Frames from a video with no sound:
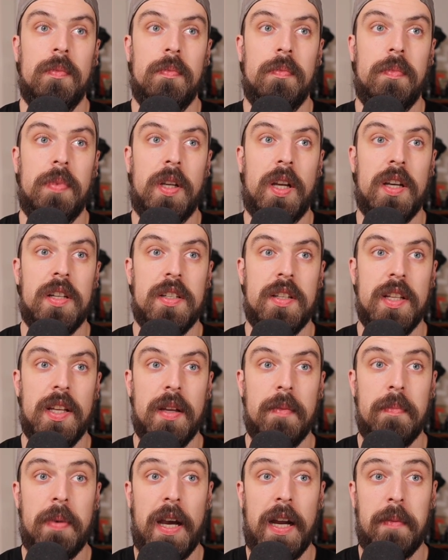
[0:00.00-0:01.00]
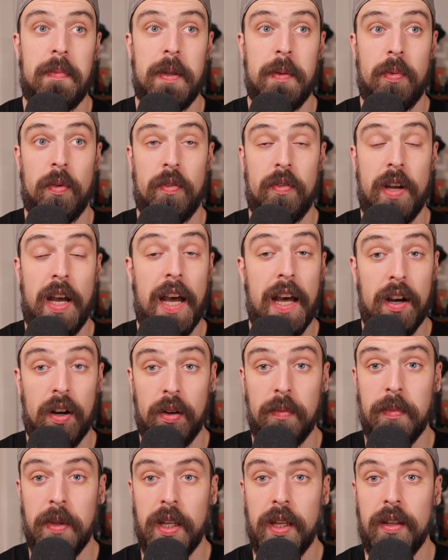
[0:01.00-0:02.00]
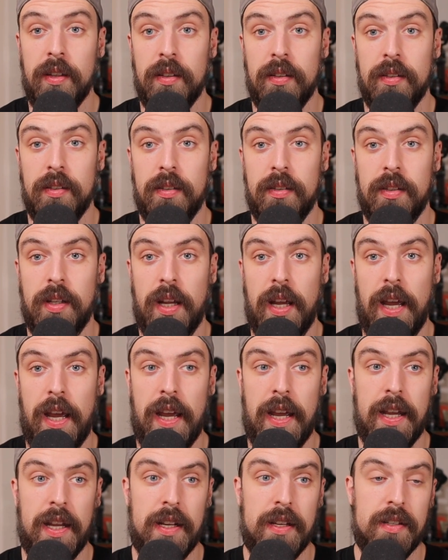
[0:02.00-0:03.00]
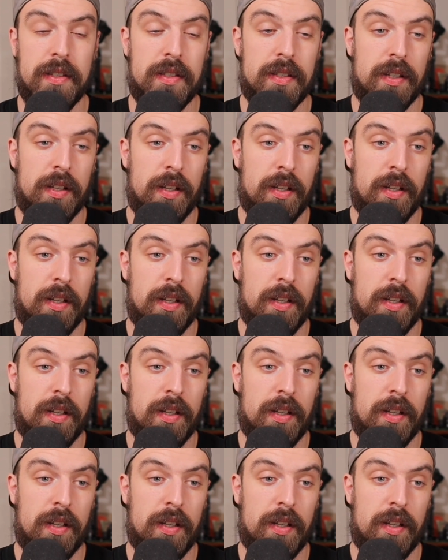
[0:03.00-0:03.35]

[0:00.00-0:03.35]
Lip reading: because of the impact people have had on me. And